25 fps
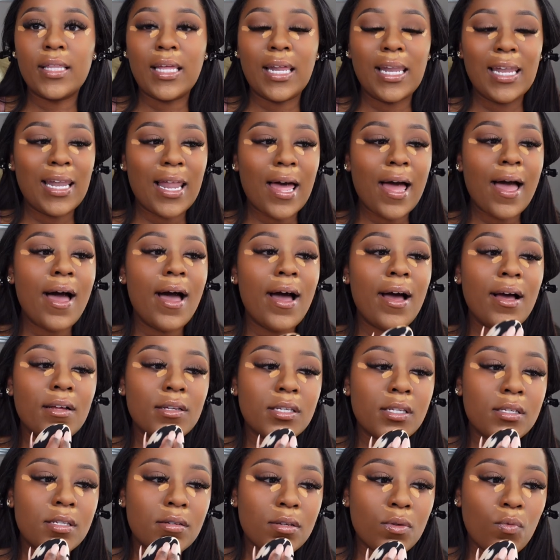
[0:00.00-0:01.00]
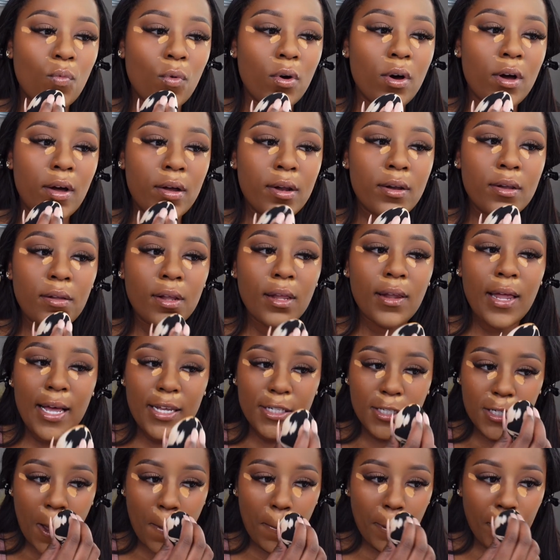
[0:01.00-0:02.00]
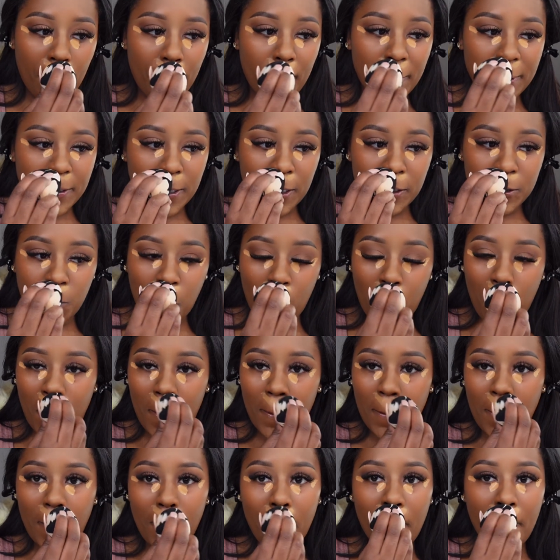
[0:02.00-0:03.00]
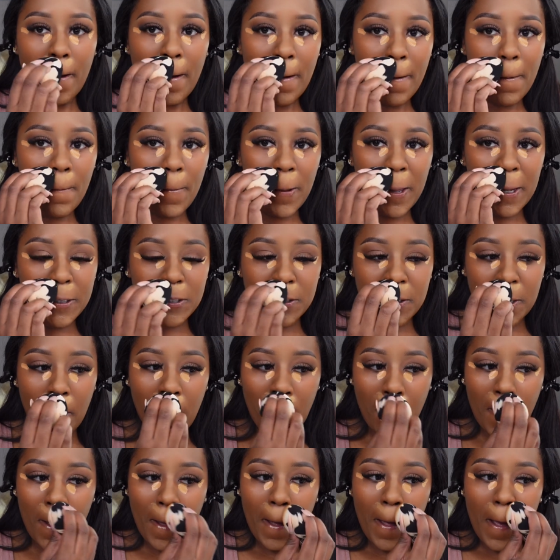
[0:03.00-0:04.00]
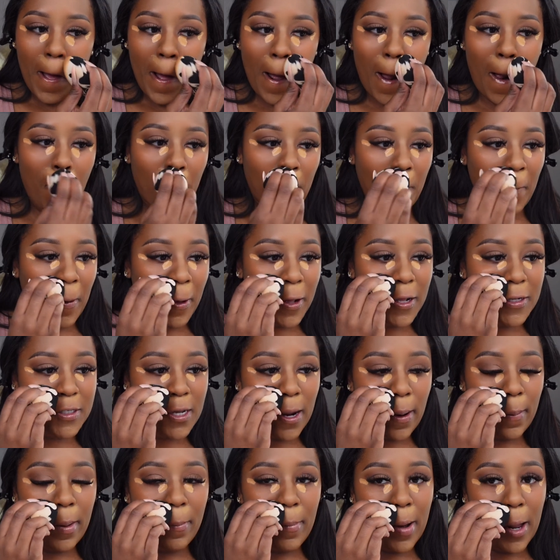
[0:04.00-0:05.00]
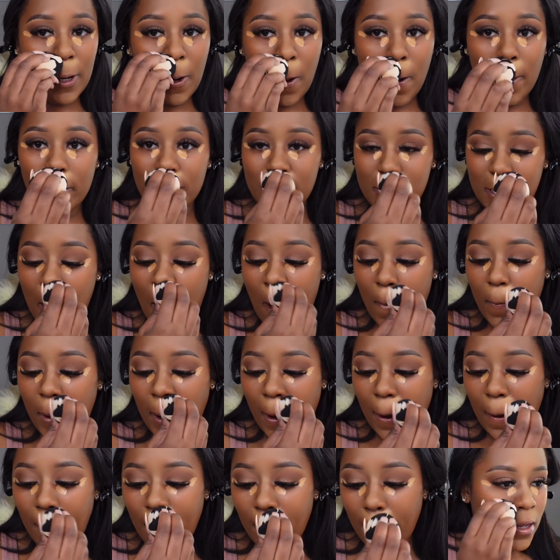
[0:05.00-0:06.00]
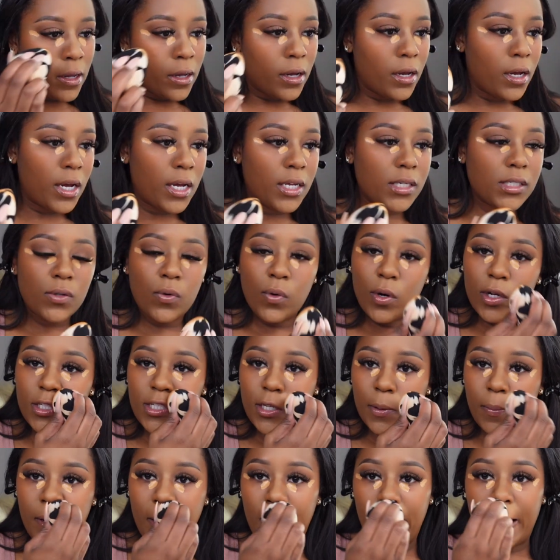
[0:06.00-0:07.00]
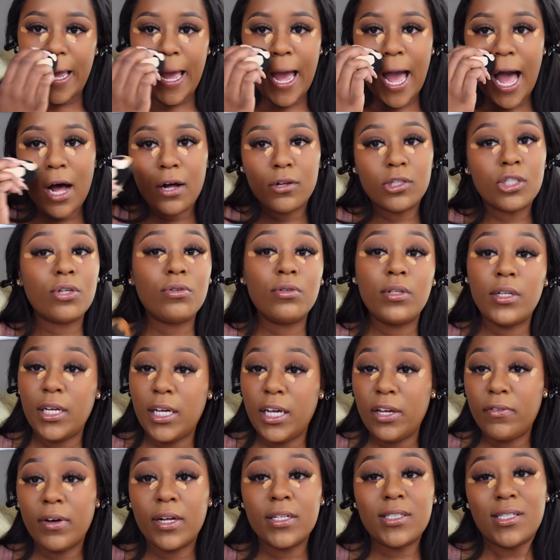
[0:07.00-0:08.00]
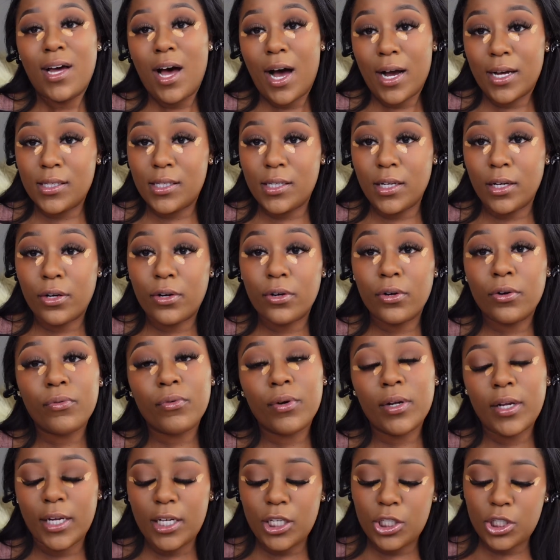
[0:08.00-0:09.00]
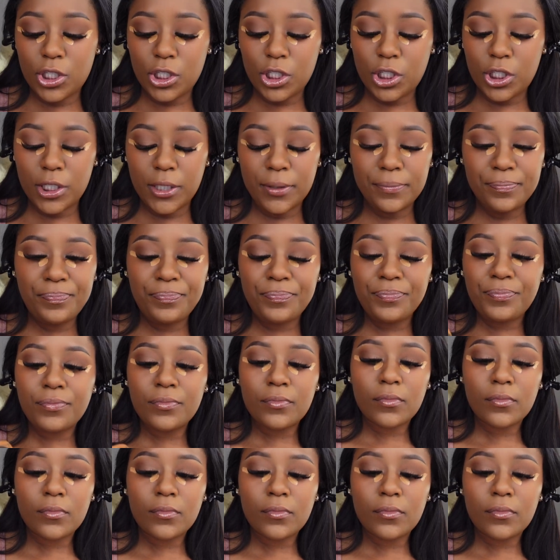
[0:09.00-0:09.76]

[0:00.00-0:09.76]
the last one, the last topic I'm gonna touch on, which I think it's gonna be my longest topic, is going to be how to leave a toxic relationship.